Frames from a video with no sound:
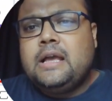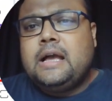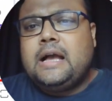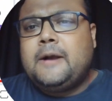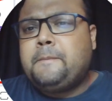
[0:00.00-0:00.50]

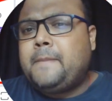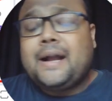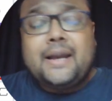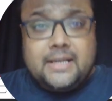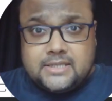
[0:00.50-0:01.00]

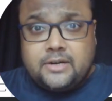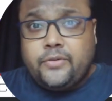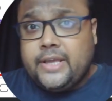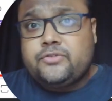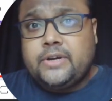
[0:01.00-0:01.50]
Market is in a
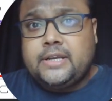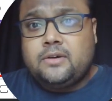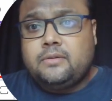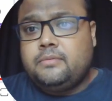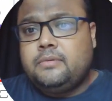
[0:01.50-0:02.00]
range right
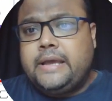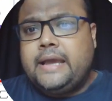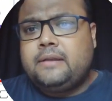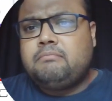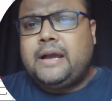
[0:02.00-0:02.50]
now,
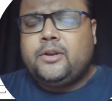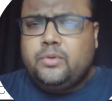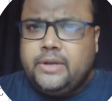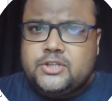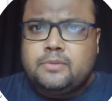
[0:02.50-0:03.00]
and I
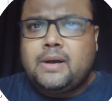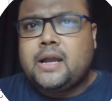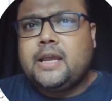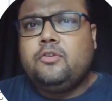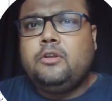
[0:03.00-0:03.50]
don't think so
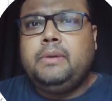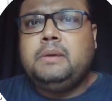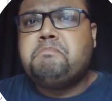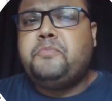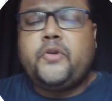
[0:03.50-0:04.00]
market will be
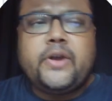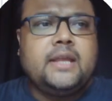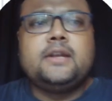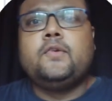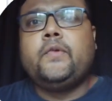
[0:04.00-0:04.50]

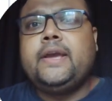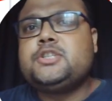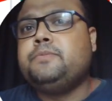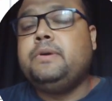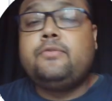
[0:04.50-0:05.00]
breaking the
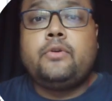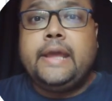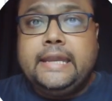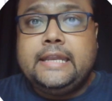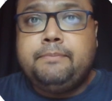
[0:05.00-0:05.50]
range before
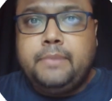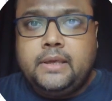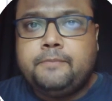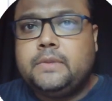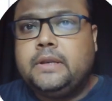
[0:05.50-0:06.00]

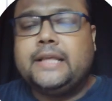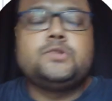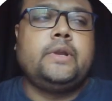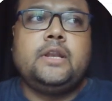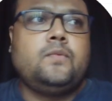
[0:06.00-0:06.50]
ATP. Let's
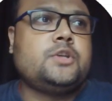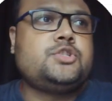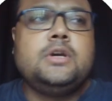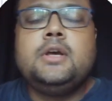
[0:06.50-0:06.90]
wait and watch.